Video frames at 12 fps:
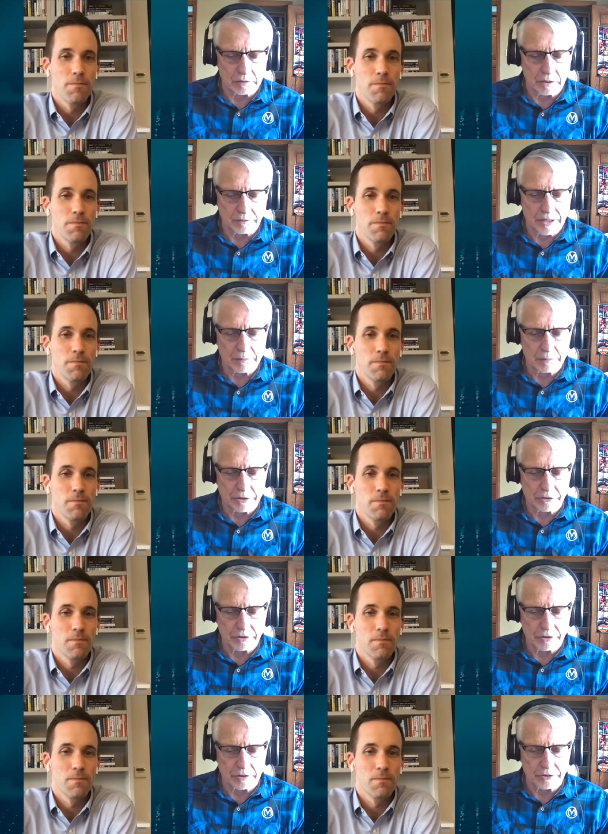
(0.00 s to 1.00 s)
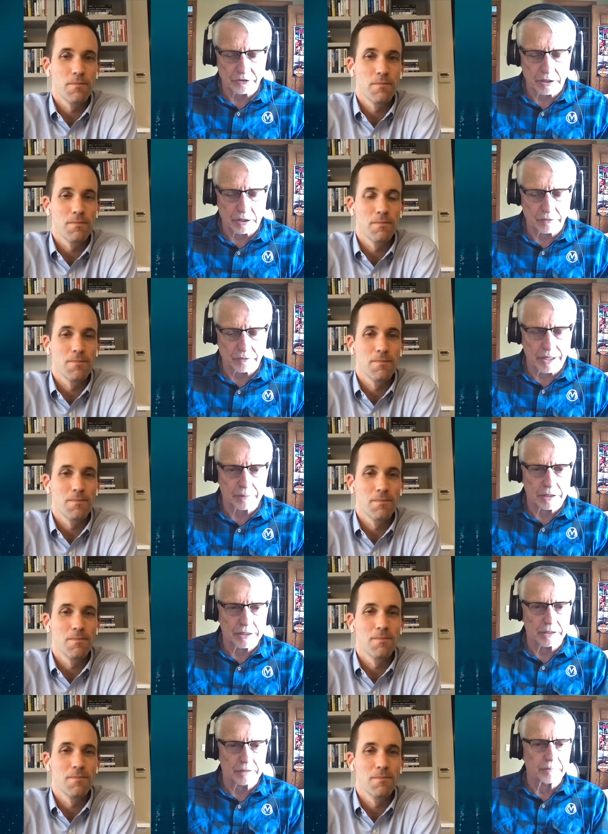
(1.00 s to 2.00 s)
Speaker 1: our, families here, extended
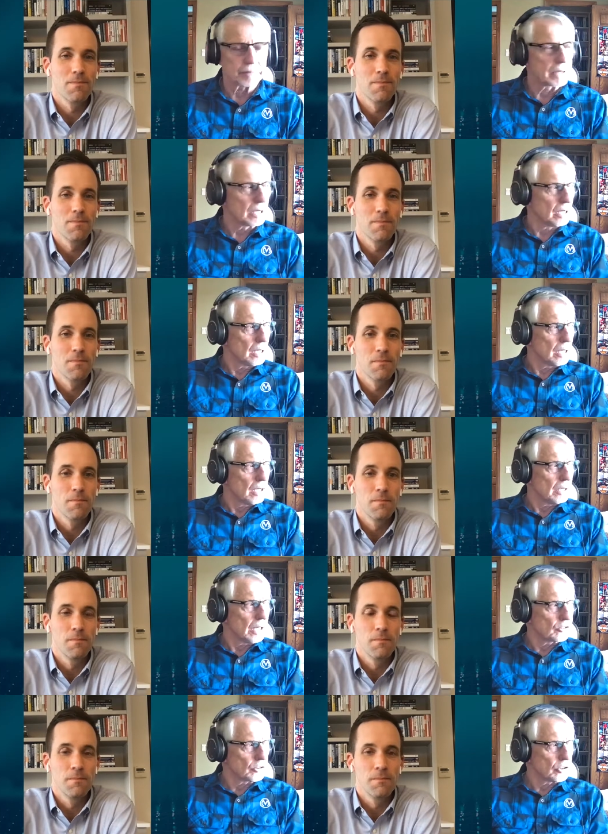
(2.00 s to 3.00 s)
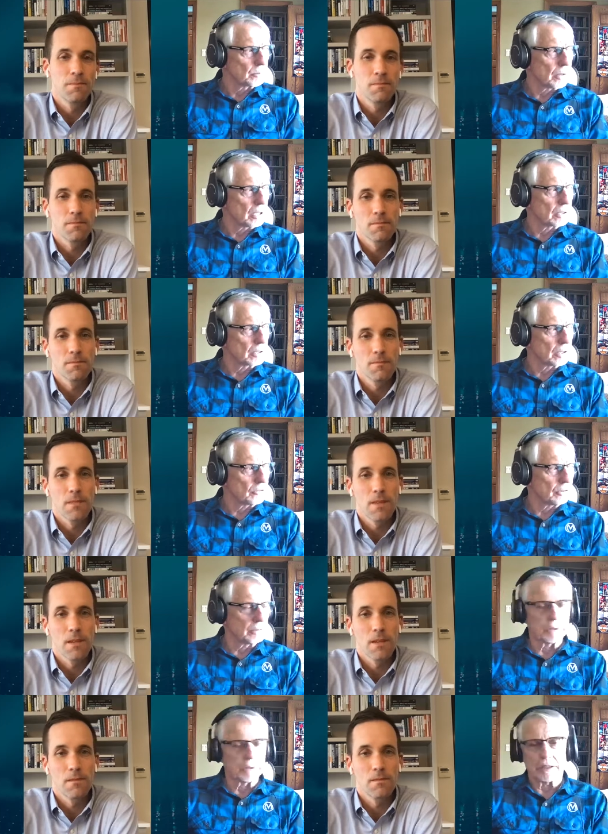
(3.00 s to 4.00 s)
family. And yeah, it's a good part of the country
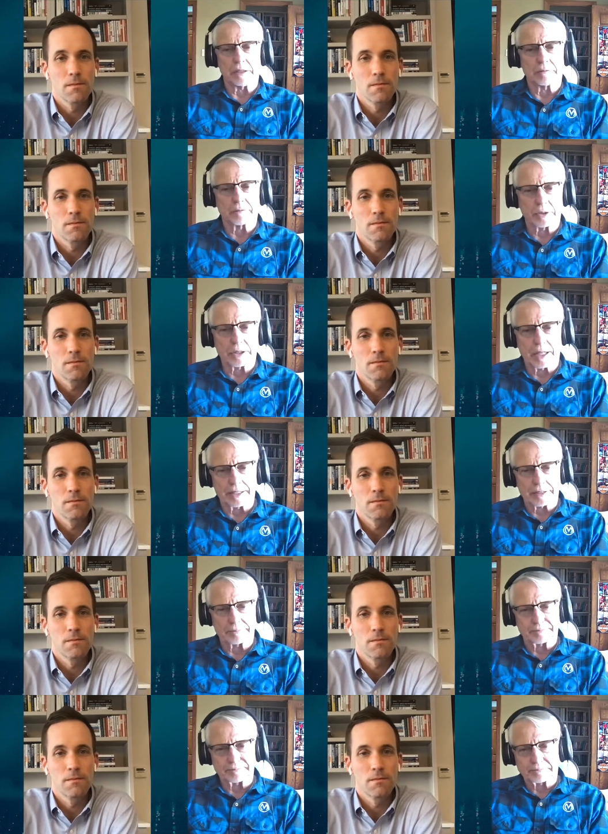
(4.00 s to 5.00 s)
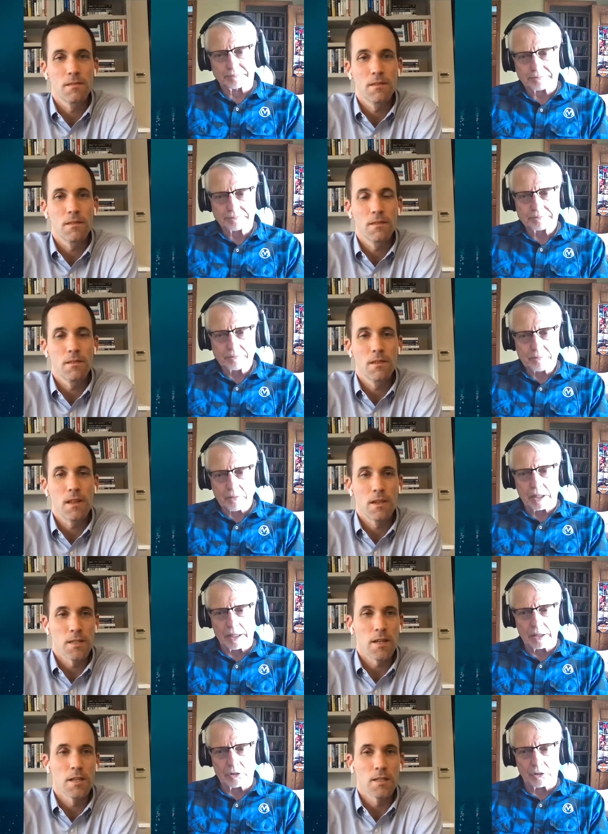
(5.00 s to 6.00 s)
to be in. We like it.
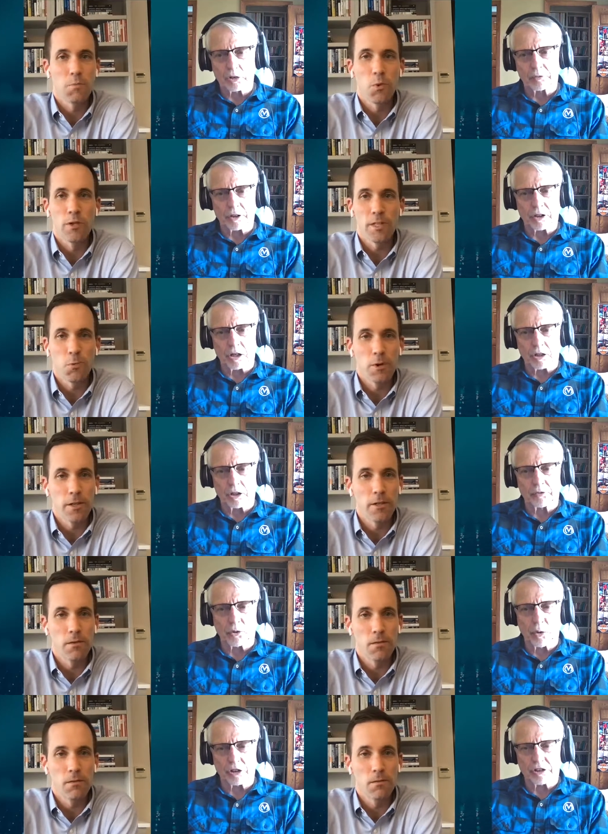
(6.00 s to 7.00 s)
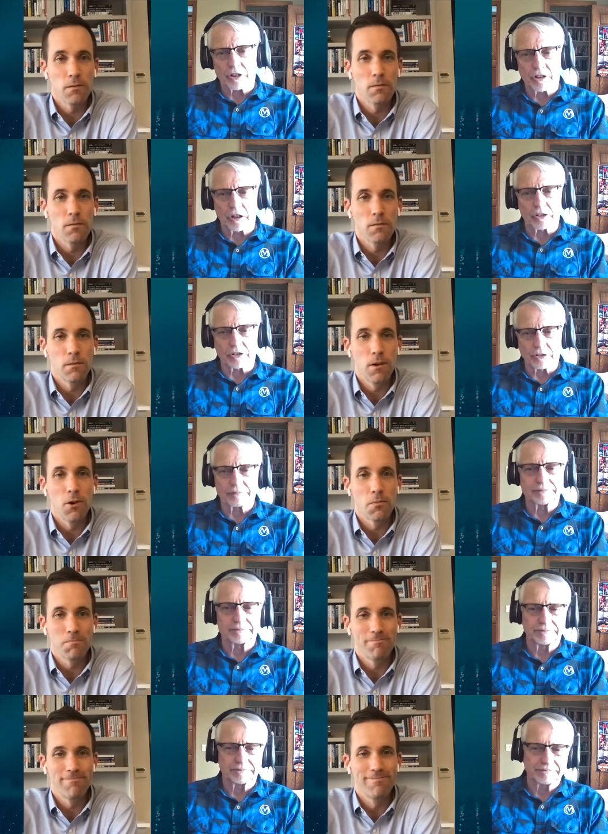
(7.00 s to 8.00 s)
Speaker 2: Is it good, for, Boise good you, washing cars. Oh.
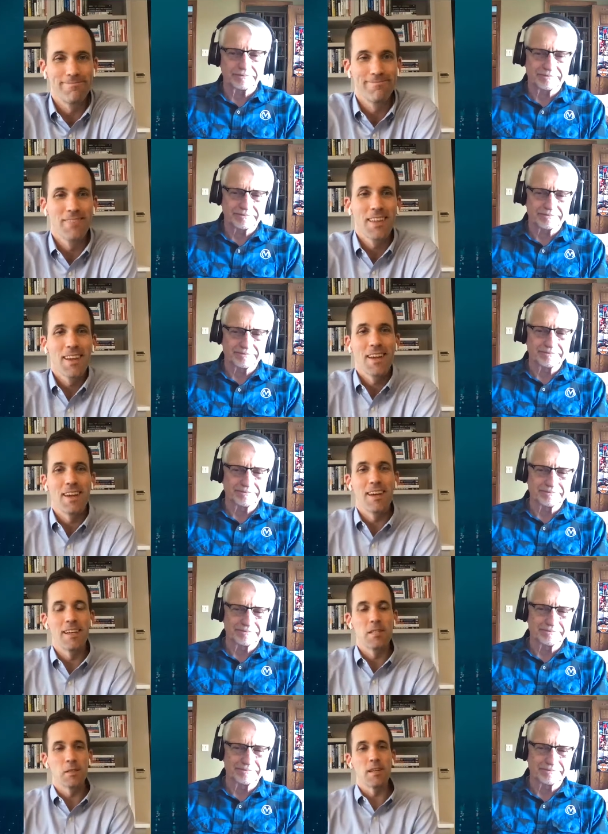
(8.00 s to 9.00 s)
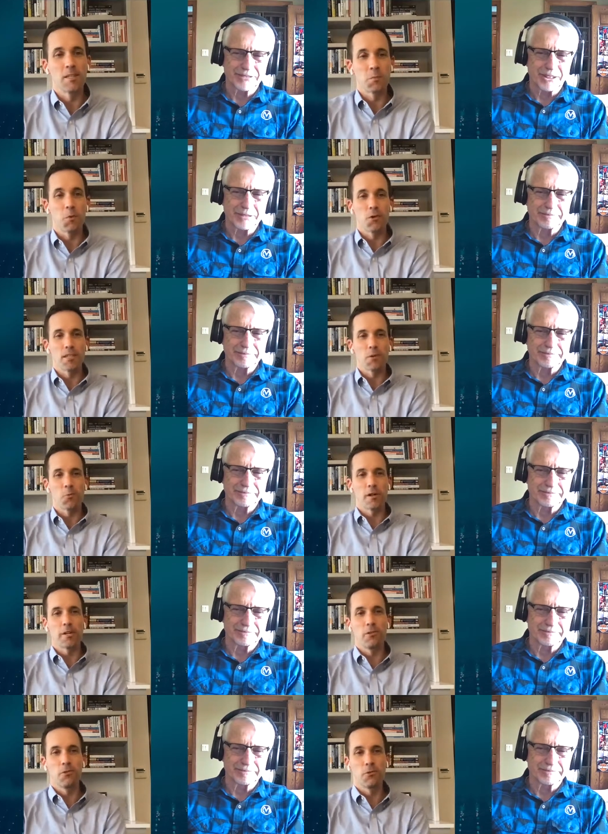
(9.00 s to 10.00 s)
Is, is Boise where
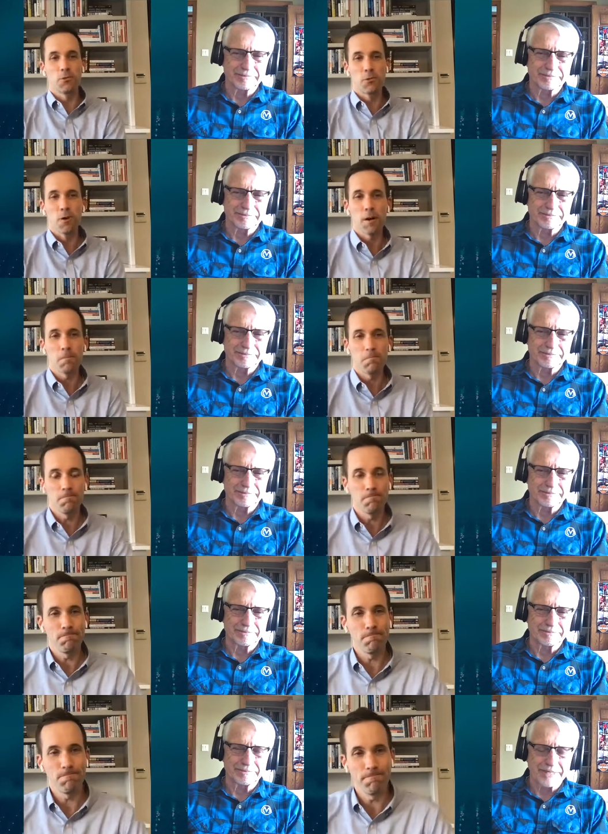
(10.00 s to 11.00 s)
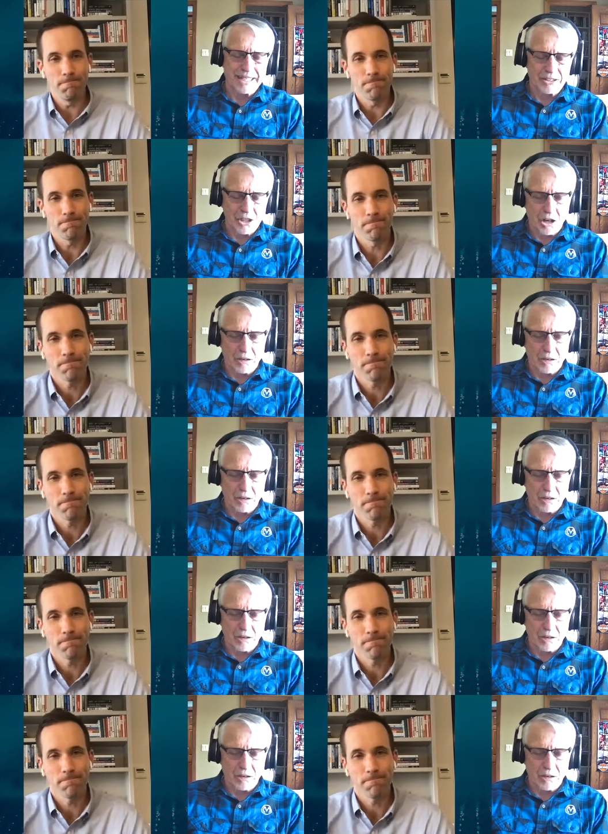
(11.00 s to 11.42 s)
you grew up?
Speaker 1: No,